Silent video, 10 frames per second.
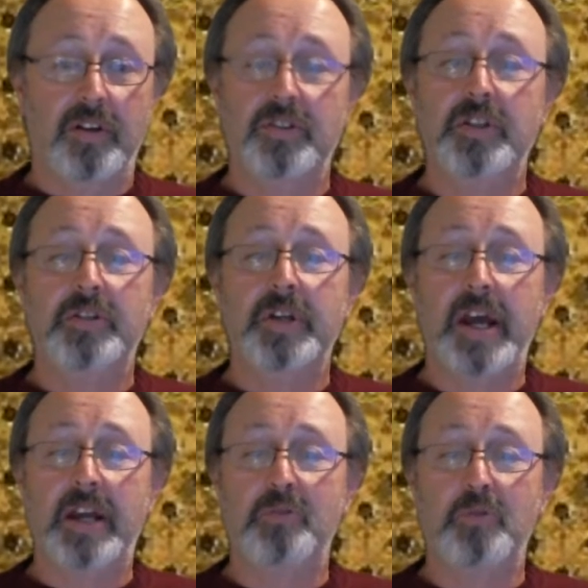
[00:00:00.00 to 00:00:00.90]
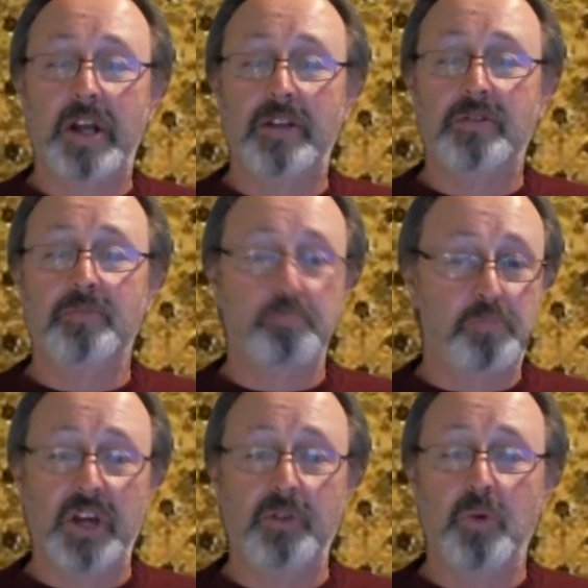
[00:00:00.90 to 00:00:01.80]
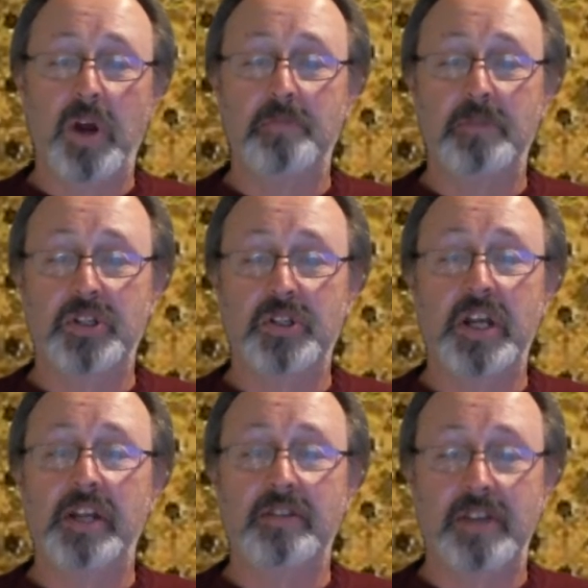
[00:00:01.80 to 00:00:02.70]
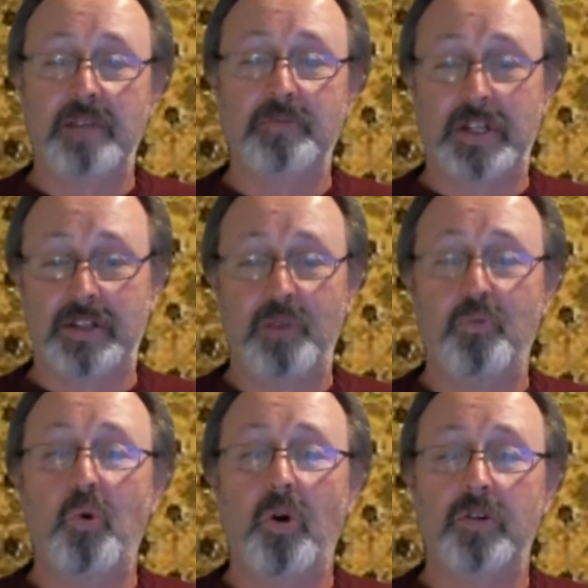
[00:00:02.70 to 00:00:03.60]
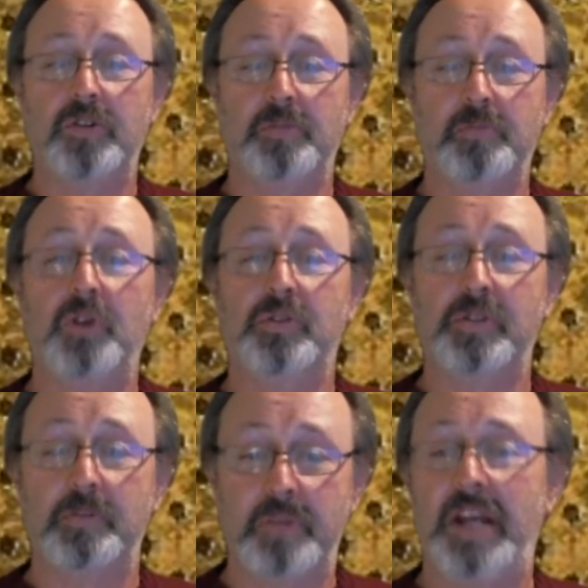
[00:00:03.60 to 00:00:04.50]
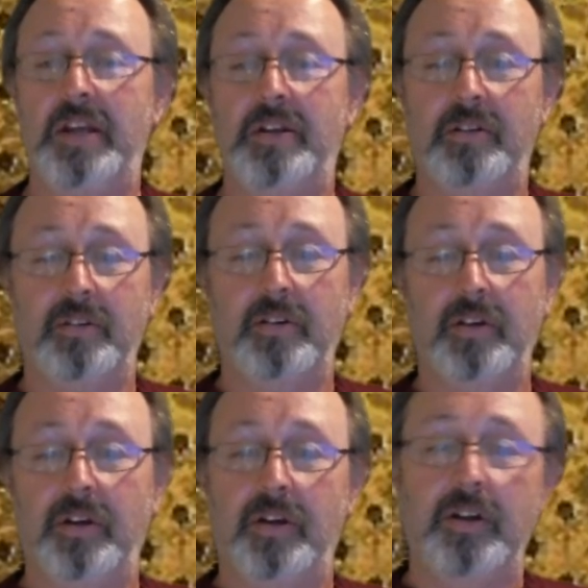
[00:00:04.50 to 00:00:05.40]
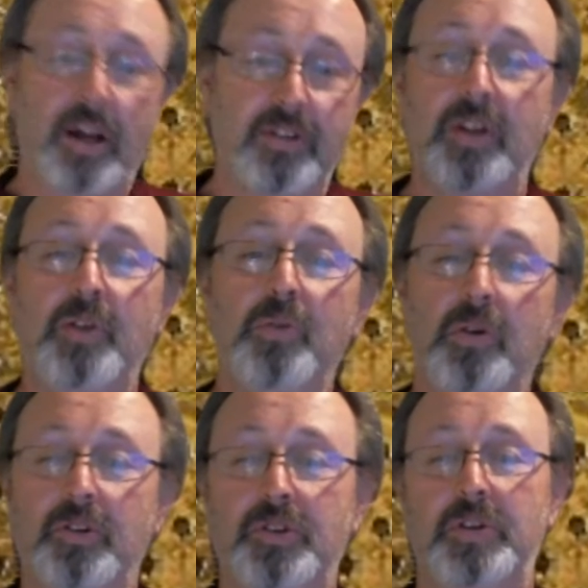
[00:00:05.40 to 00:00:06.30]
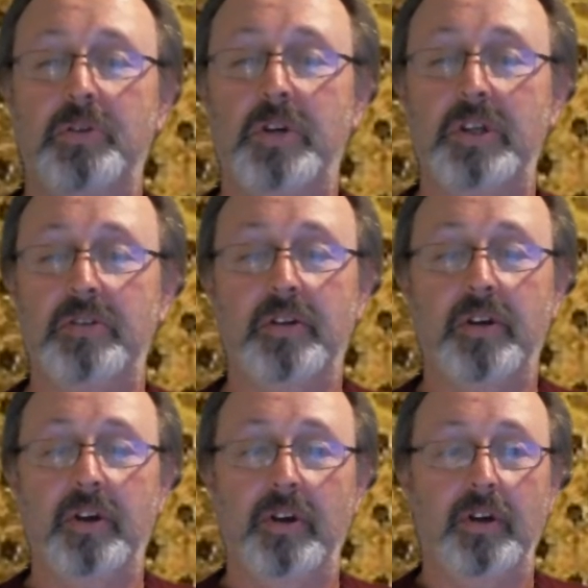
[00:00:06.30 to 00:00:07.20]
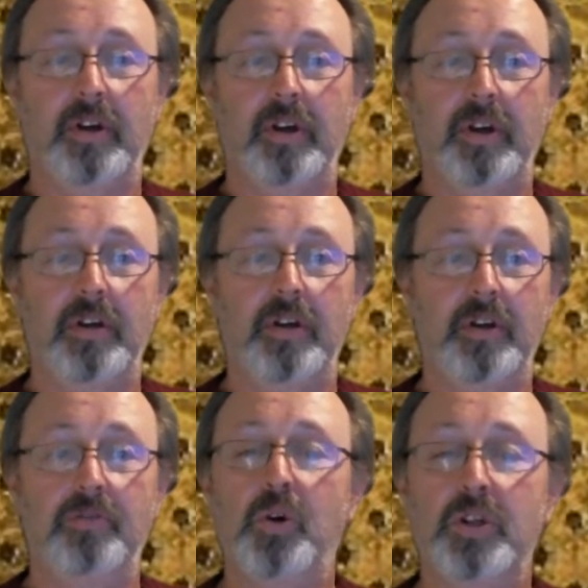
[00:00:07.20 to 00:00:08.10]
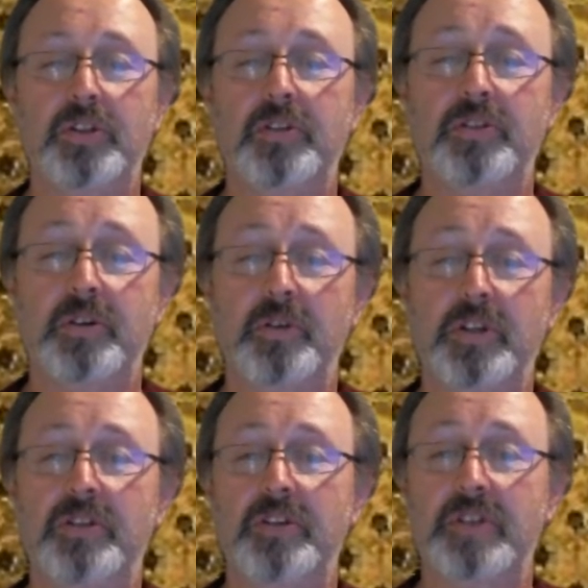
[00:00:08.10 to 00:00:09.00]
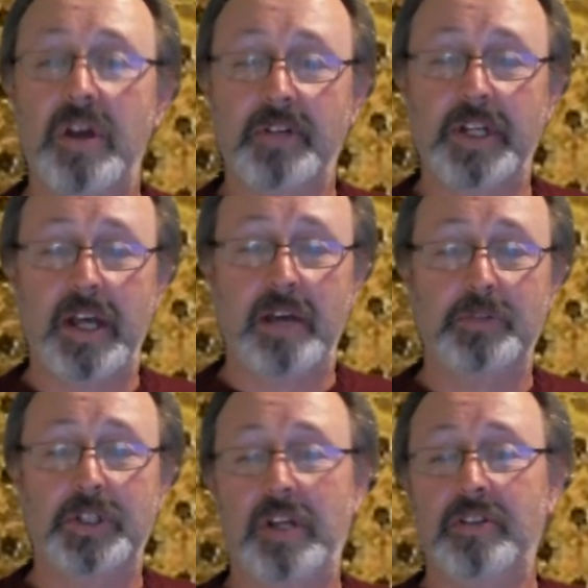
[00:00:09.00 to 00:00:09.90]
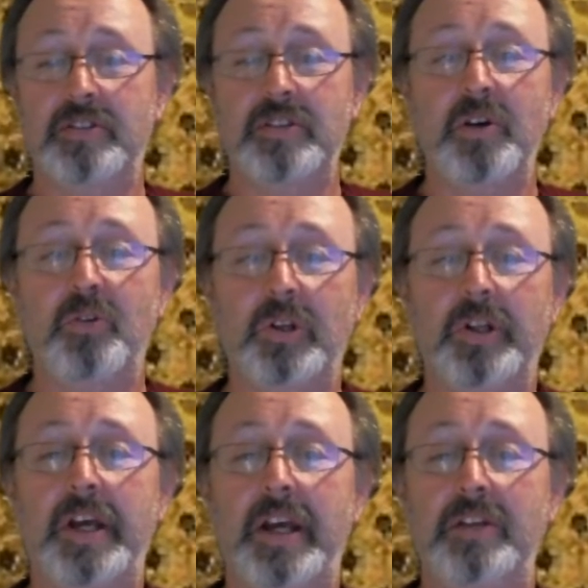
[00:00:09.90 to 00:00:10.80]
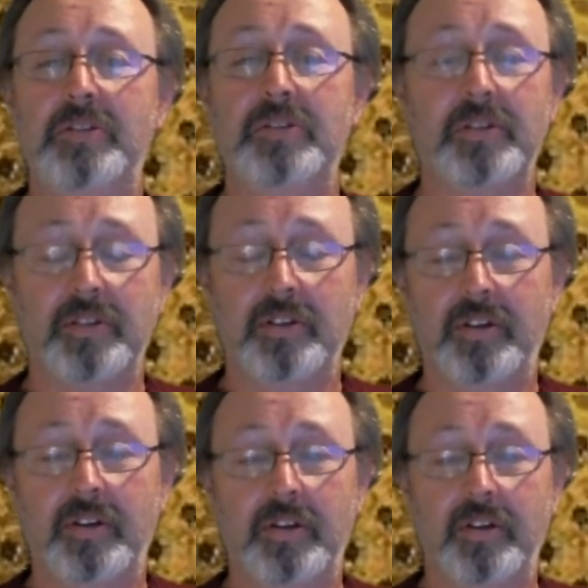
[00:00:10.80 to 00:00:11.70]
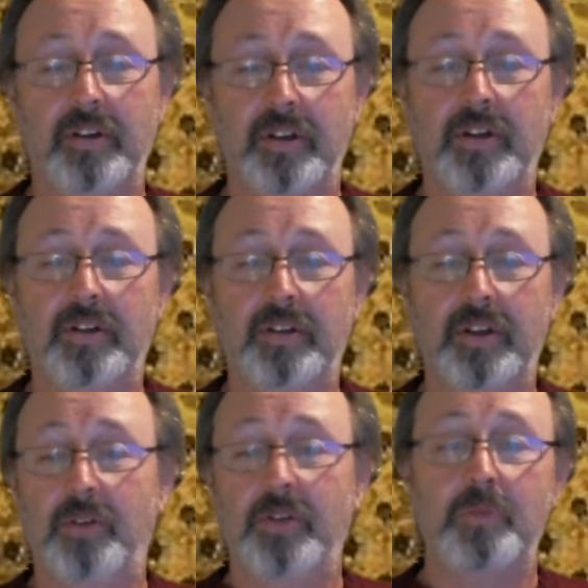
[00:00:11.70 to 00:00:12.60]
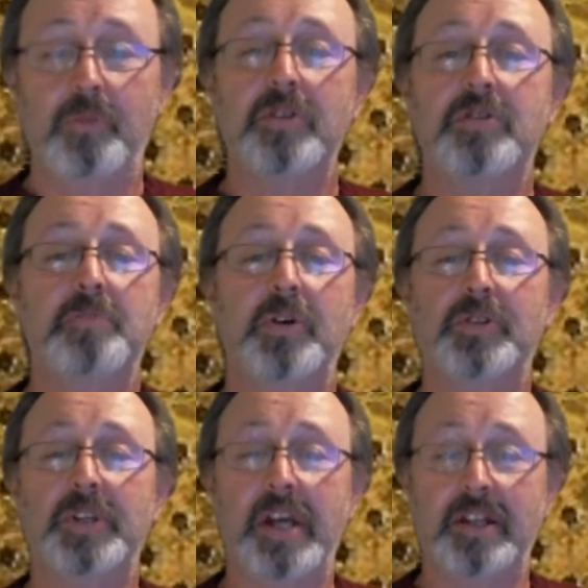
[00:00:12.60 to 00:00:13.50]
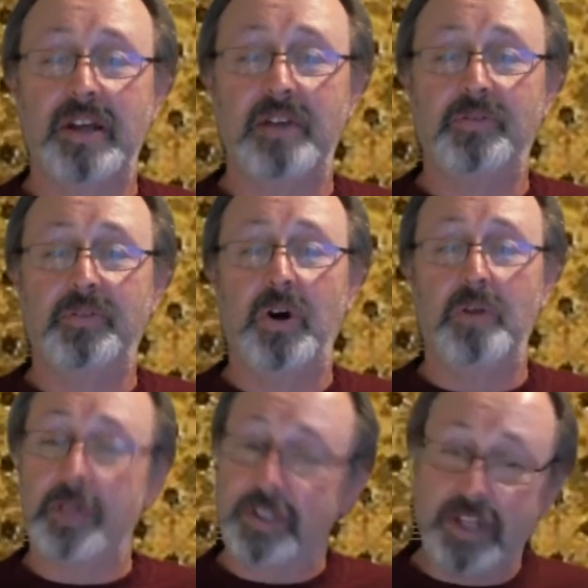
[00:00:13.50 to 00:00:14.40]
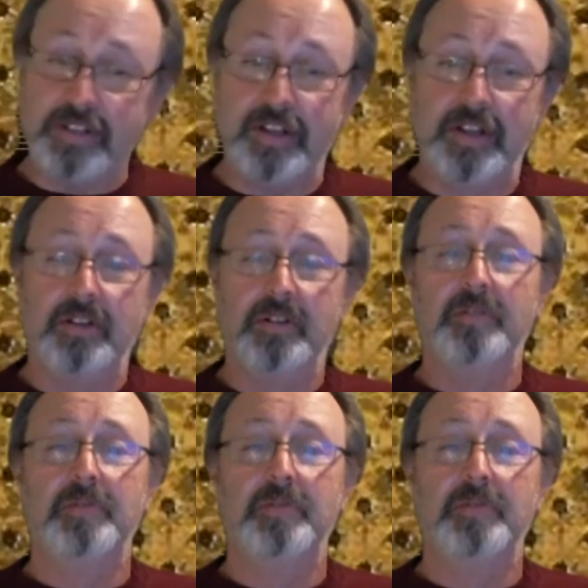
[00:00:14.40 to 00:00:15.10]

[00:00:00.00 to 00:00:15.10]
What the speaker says: Cincinnati Reds, Big Red Machine team that they weren't supposed to beat. Got to the World Series. Forced the series to 7 games against the Oakland A's. They weren't supposed to get that far, but they did.